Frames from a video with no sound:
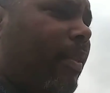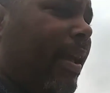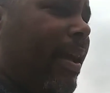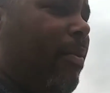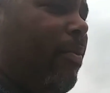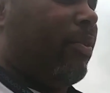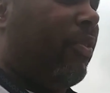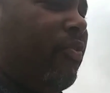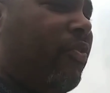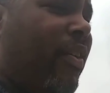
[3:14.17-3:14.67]

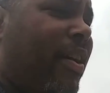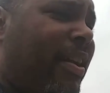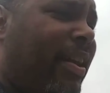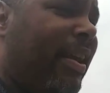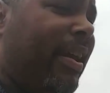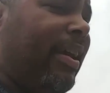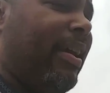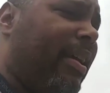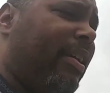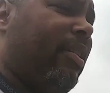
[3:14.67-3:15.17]
And what's
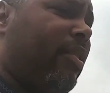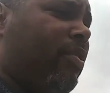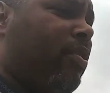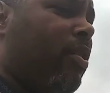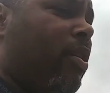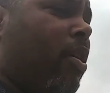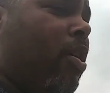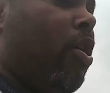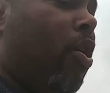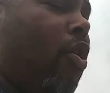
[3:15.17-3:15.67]
funny is,
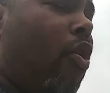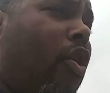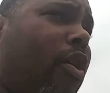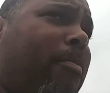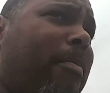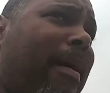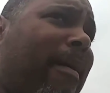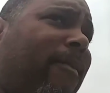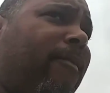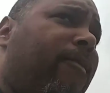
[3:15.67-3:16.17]

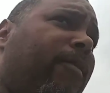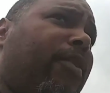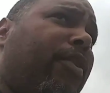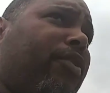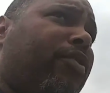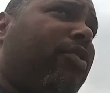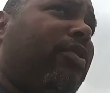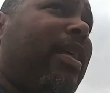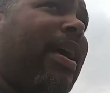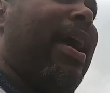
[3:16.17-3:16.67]
on my
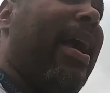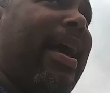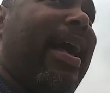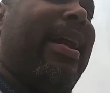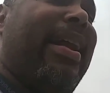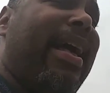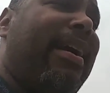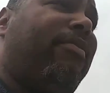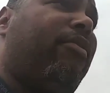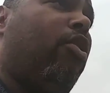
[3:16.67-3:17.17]
first day,
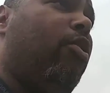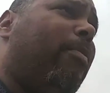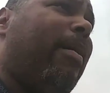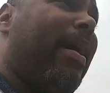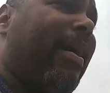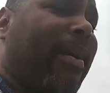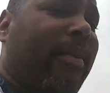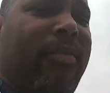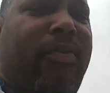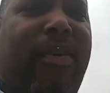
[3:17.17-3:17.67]
I'd have to go
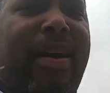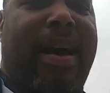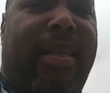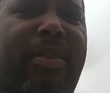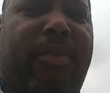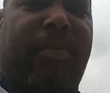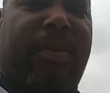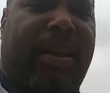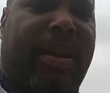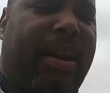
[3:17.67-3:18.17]
back and
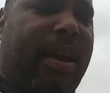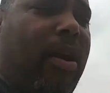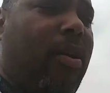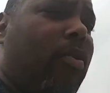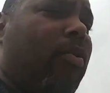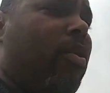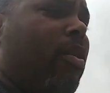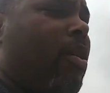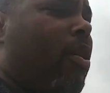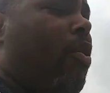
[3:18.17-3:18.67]
find the video.
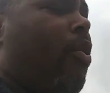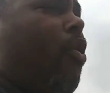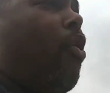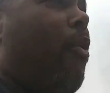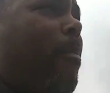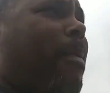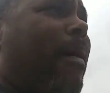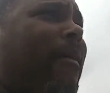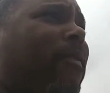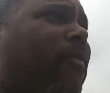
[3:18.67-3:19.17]

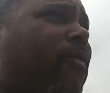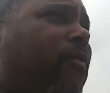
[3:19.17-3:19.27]
On my